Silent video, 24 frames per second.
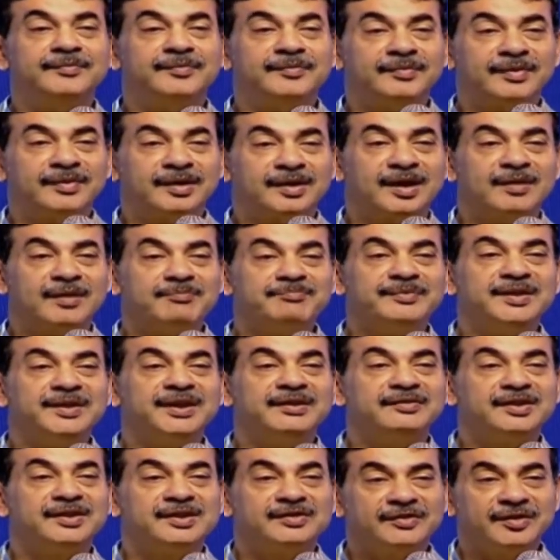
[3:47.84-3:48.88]
company
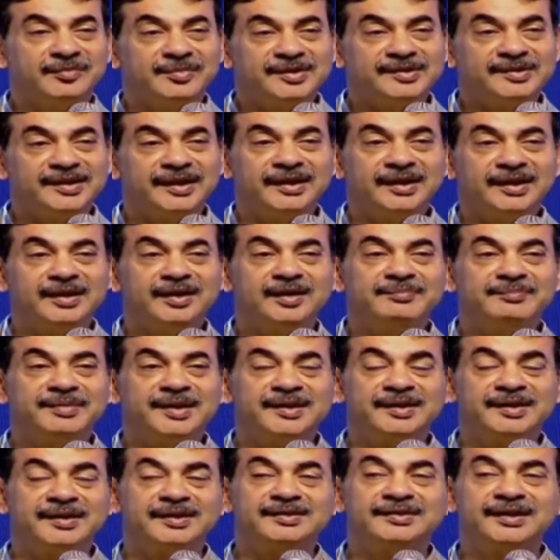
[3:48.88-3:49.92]
which will be setting up
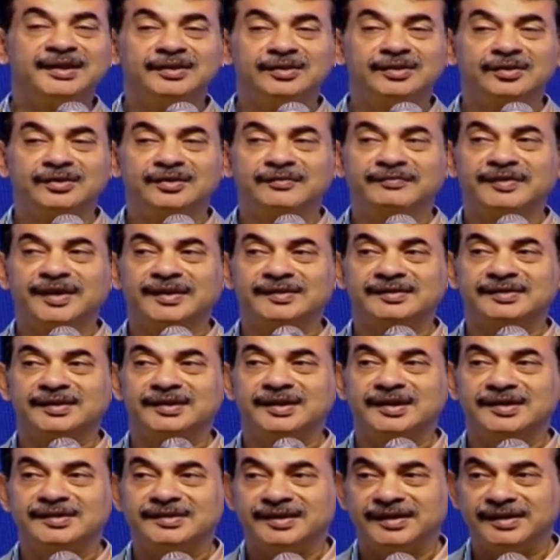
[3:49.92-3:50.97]
a center of
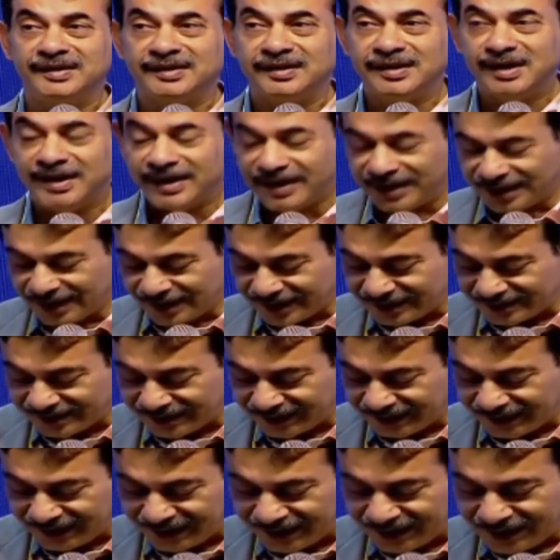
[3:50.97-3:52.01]
excellence in AI
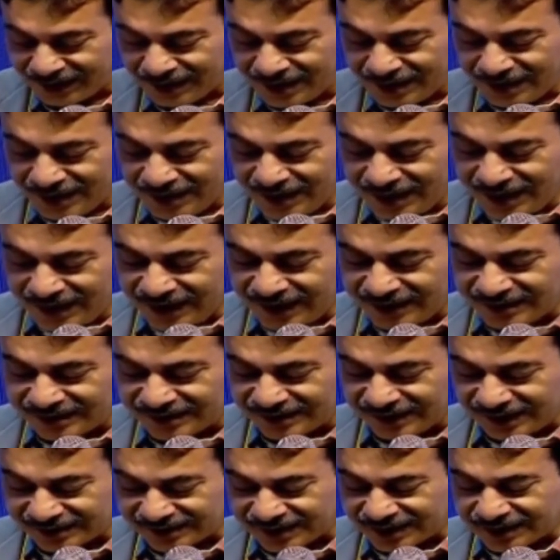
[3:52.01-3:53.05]
city is
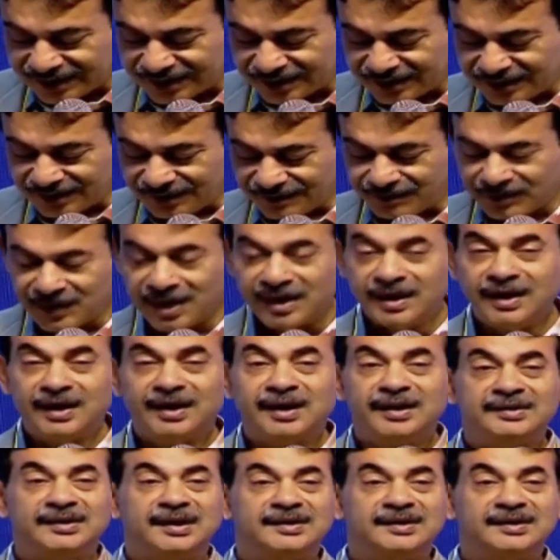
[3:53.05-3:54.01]
Nazara.